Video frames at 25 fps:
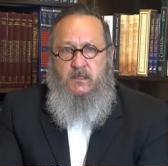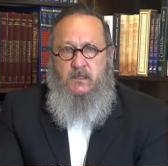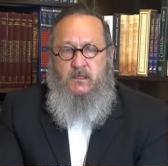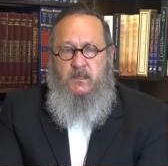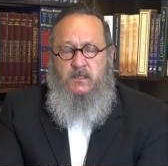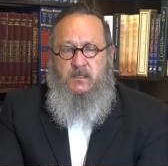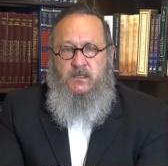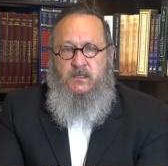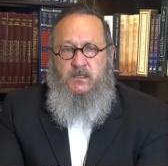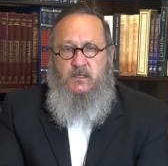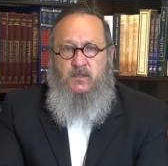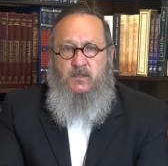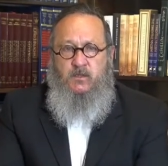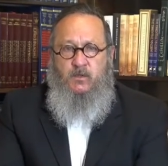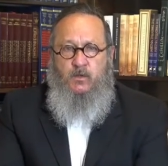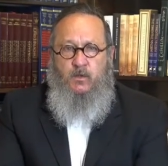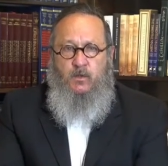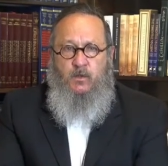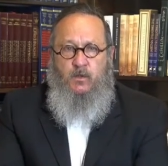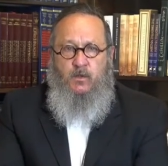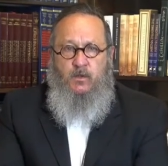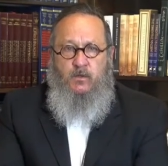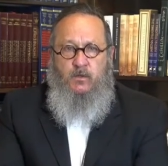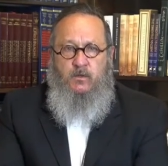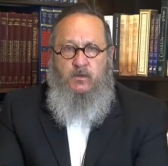is in
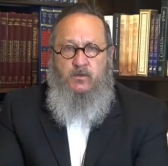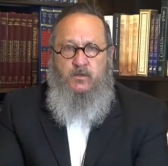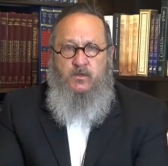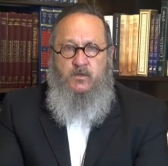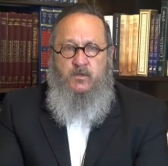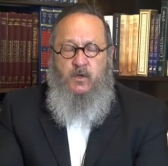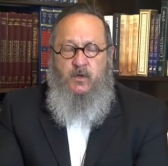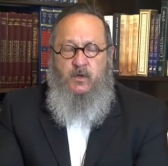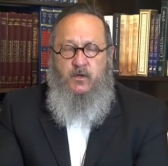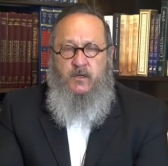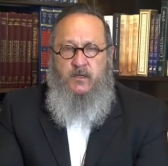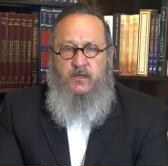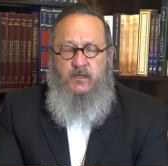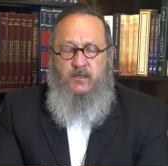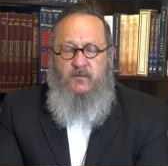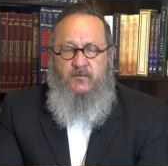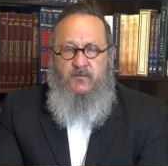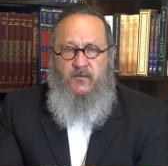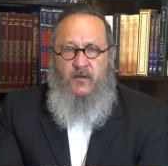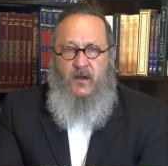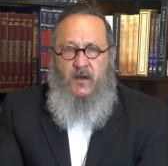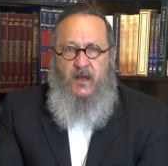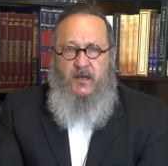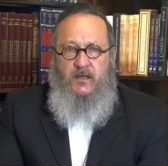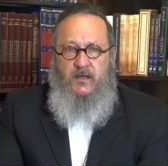your journey to
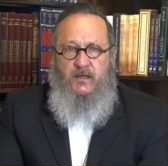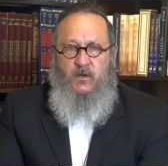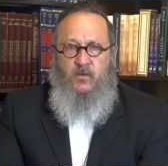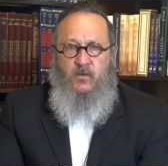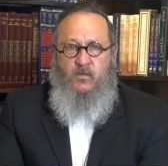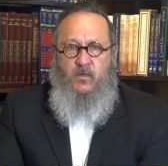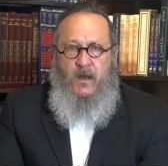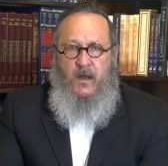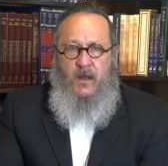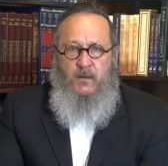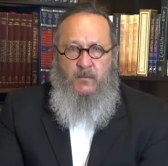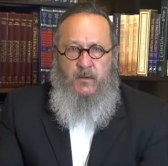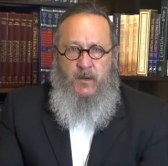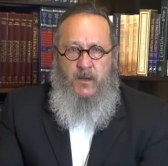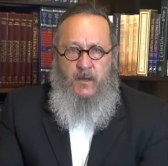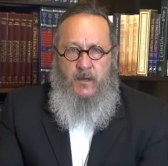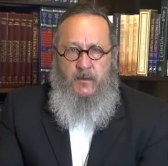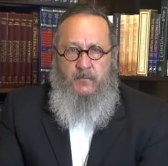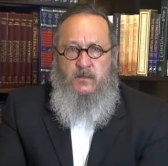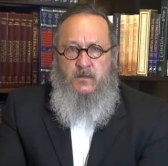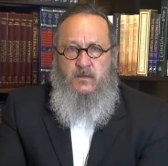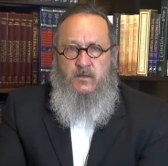find a rabbi,